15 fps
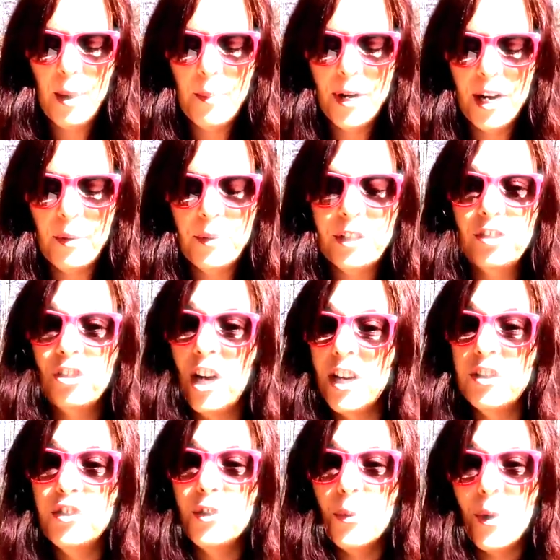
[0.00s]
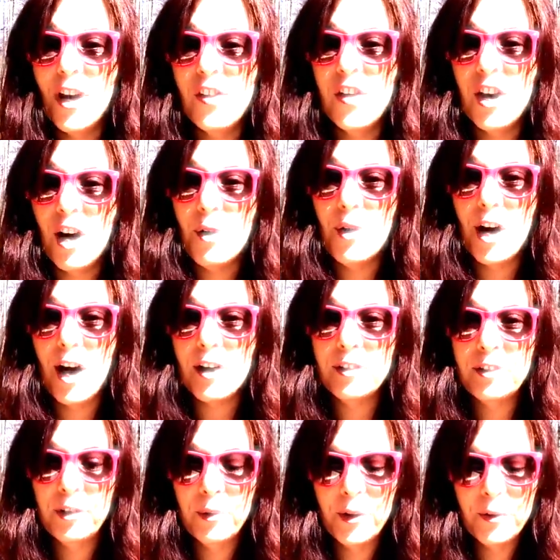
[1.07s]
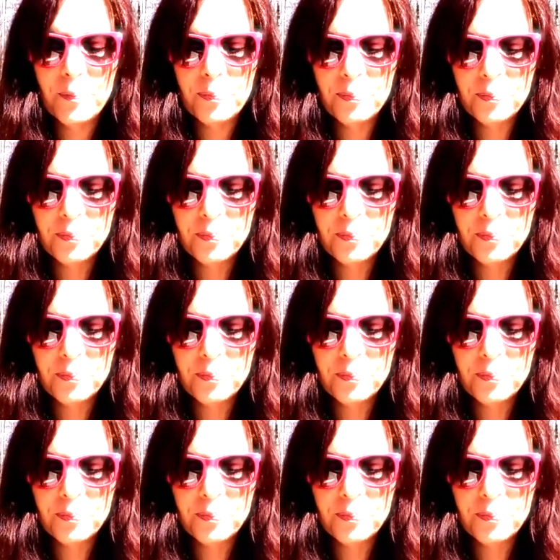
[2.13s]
but I will change the way that I react to it.